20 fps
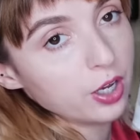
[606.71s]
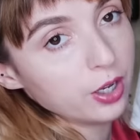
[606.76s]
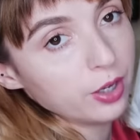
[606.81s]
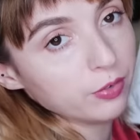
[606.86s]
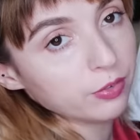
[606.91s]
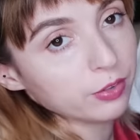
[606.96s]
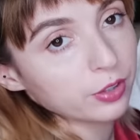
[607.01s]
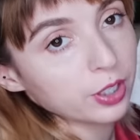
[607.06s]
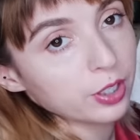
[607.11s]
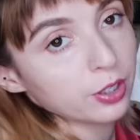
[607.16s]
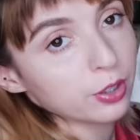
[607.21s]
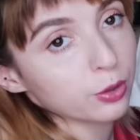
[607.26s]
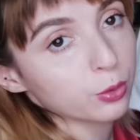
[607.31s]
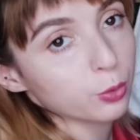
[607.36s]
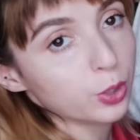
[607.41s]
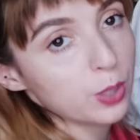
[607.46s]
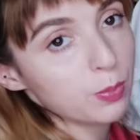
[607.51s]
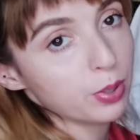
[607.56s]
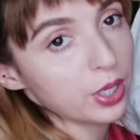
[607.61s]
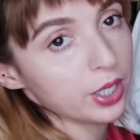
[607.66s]
of
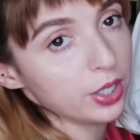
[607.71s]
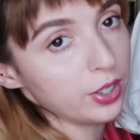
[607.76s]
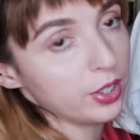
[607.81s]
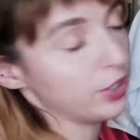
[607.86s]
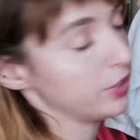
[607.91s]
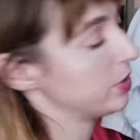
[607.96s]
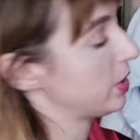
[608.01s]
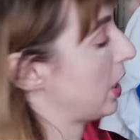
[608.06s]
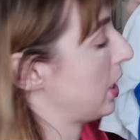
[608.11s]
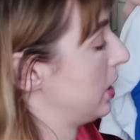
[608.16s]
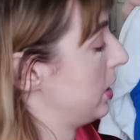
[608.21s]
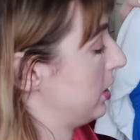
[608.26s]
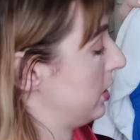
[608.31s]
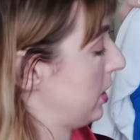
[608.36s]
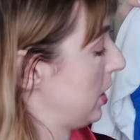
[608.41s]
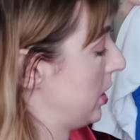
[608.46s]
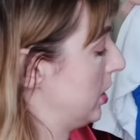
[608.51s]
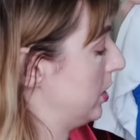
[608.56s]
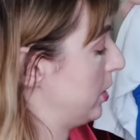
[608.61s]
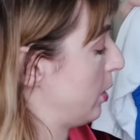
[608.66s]
three pills and it
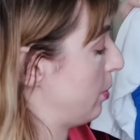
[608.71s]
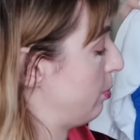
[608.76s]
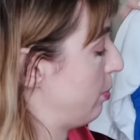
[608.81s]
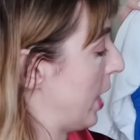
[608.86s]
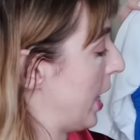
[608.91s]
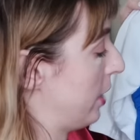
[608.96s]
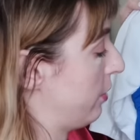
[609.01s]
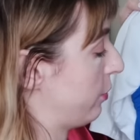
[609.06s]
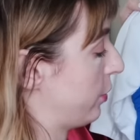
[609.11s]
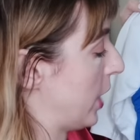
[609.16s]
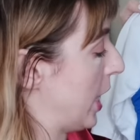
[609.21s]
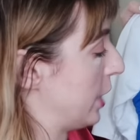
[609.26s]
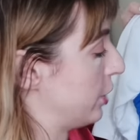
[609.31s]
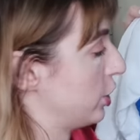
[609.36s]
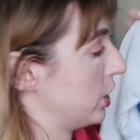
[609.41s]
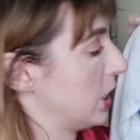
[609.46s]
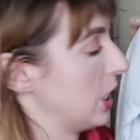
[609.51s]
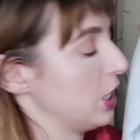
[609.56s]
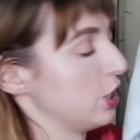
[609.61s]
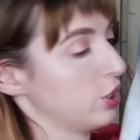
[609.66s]
says bad for
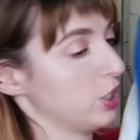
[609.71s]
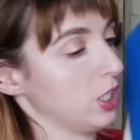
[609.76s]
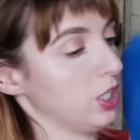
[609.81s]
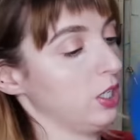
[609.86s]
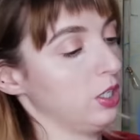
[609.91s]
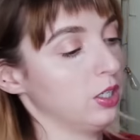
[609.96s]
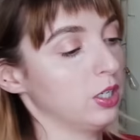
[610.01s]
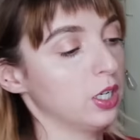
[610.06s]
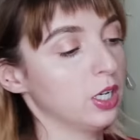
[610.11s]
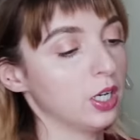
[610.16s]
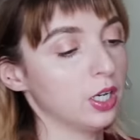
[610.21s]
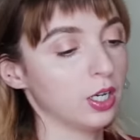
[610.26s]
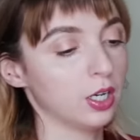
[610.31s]
education.